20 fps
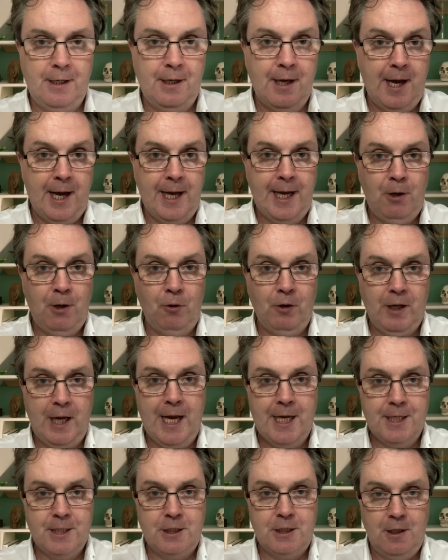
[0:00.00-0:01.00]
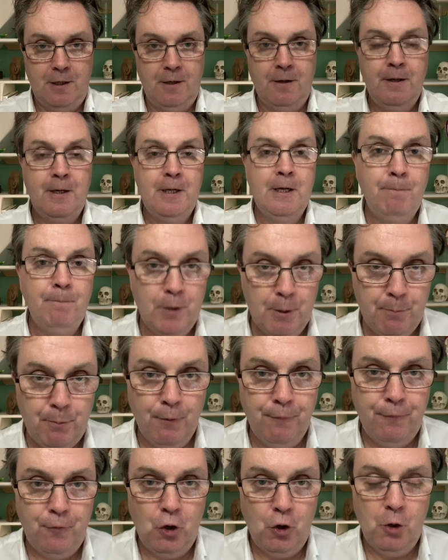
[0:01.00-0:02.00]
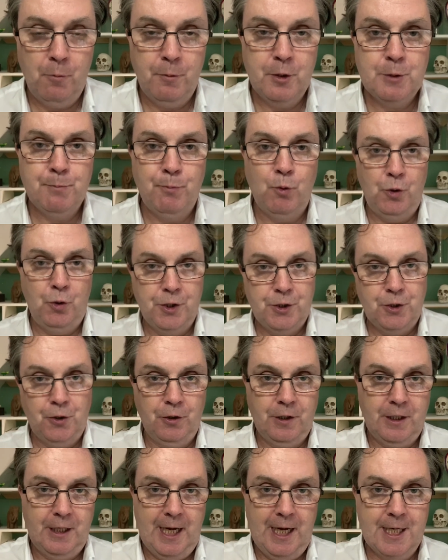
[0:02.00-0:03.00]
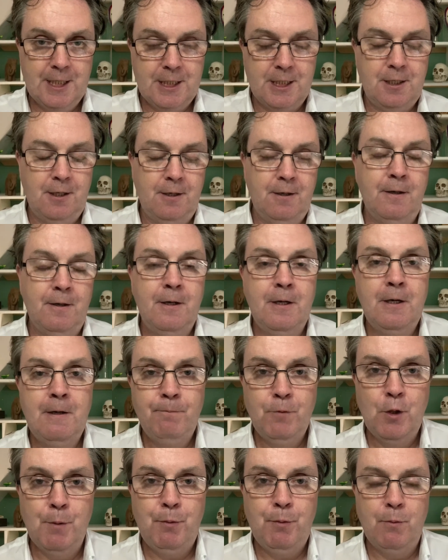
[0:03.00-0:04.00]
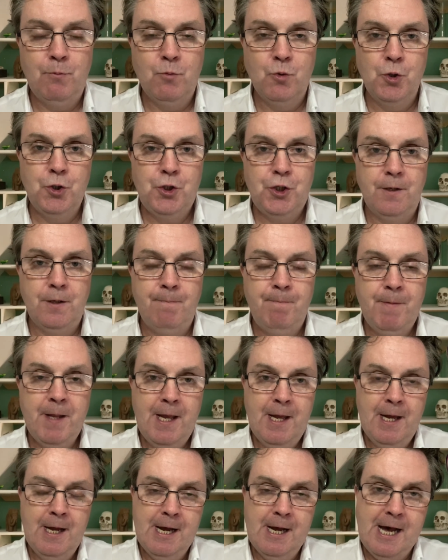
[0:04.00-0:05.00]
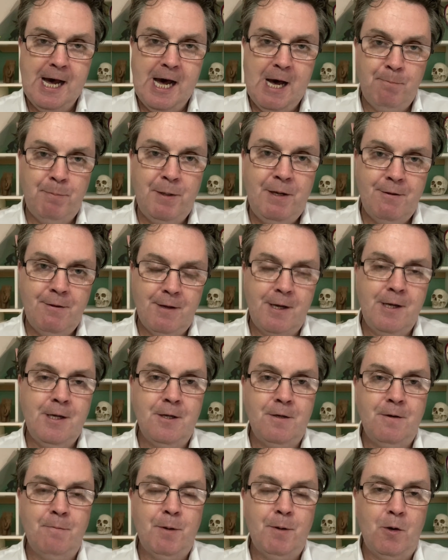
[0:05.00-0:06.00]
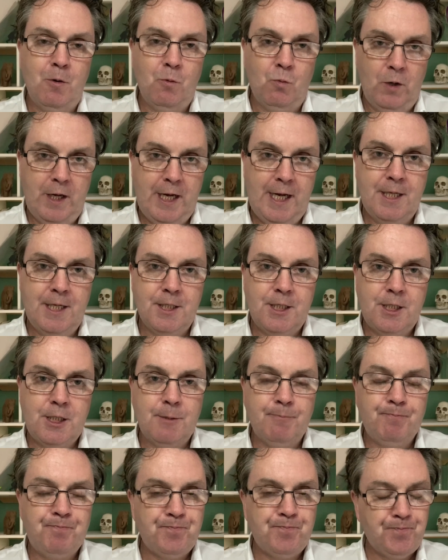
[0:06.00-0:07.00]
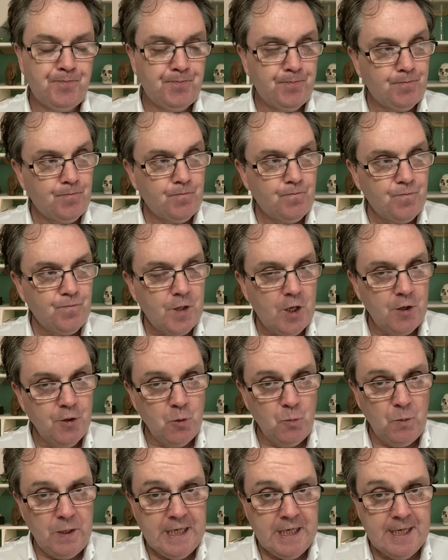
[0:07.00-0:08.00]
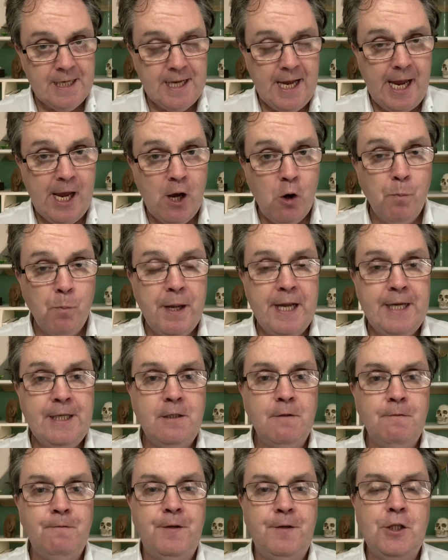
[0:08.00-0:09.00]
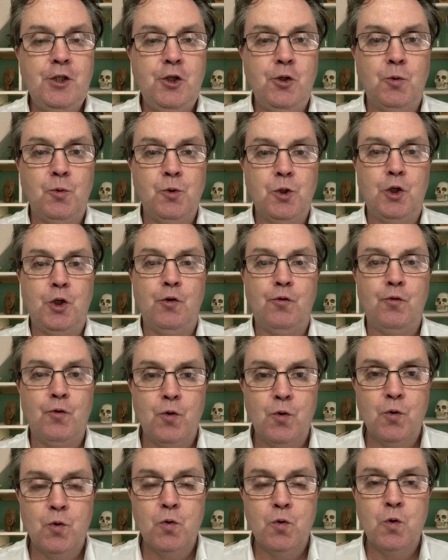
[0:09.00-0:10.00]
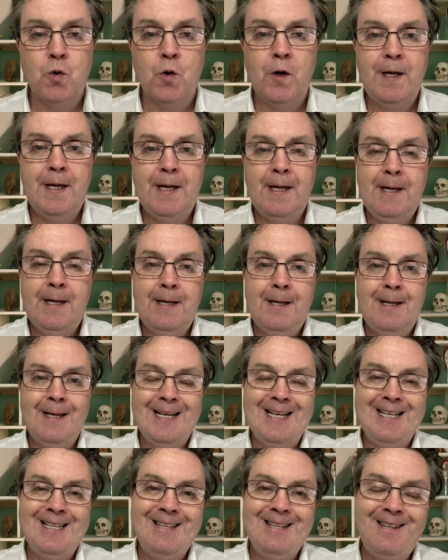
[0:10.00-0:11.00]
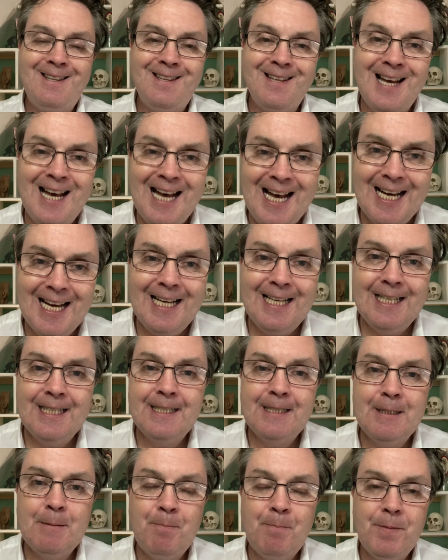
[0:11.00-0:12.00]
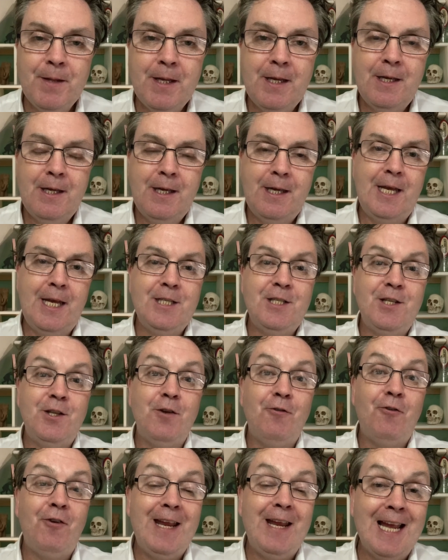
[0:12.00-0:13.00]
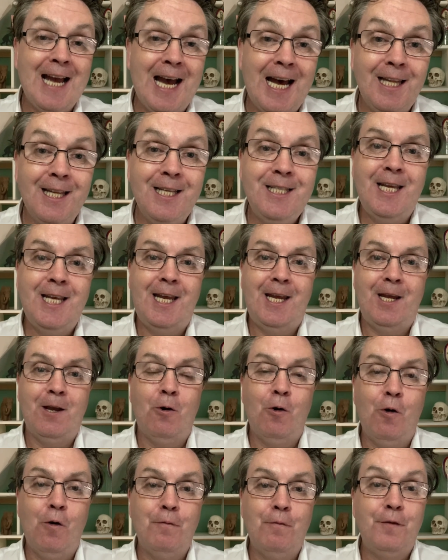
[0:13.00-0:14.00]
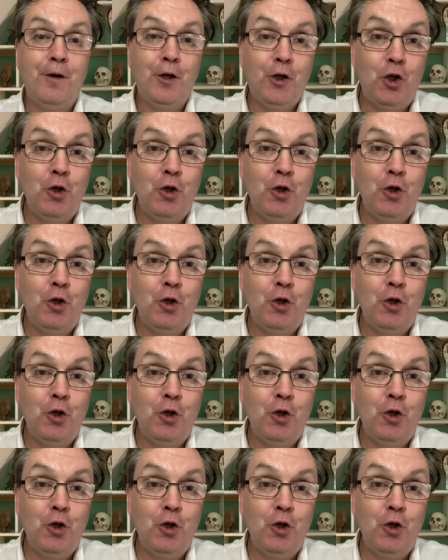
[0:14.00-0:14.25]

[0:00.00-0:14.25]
guy who gets the performance bonus or gets the promotion, I've been thinking about ways that we can help individuals grow. And that is the reality of